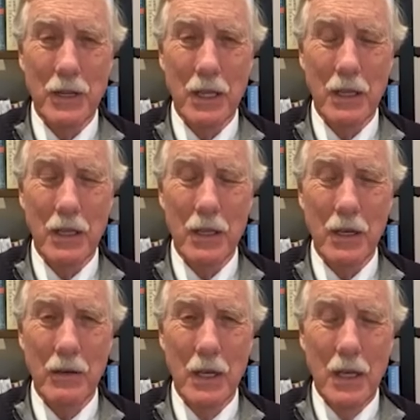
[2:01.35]
I think uh,
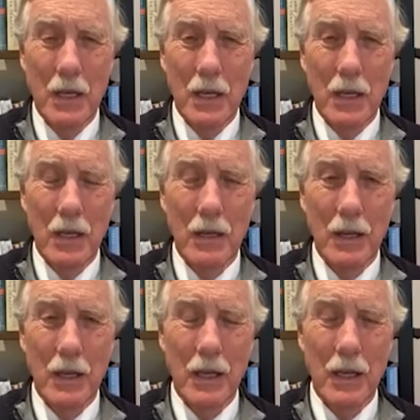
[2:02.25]

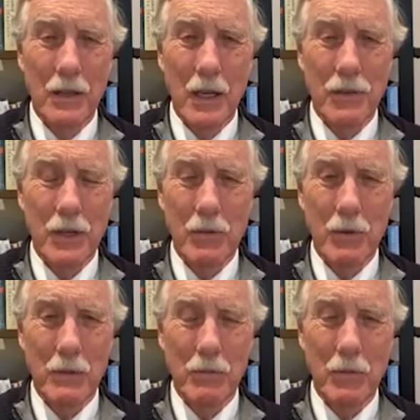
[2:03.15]
uh, I, I, think
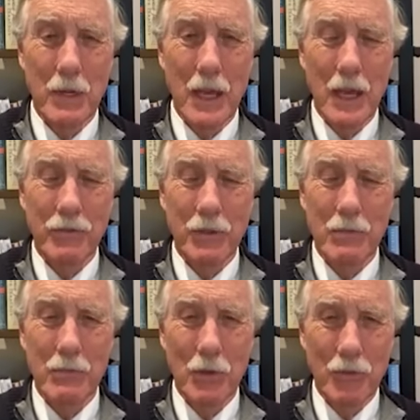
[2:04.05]
we we have
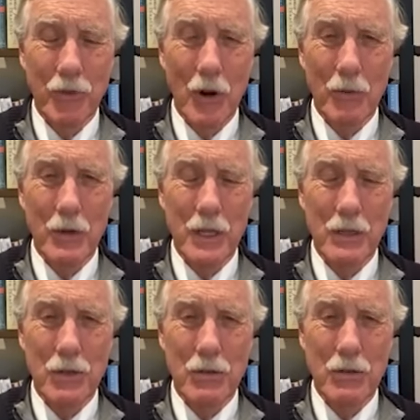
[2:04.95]
to move forward and
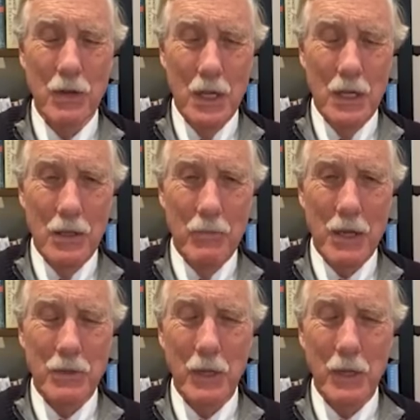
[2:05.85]
do the
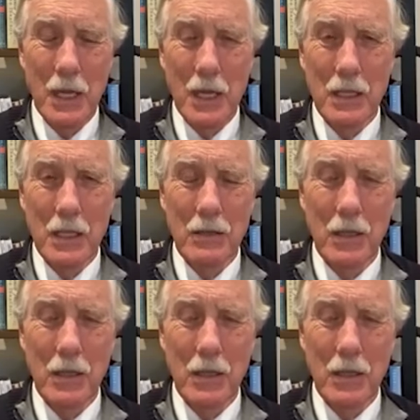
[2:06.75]
best we can.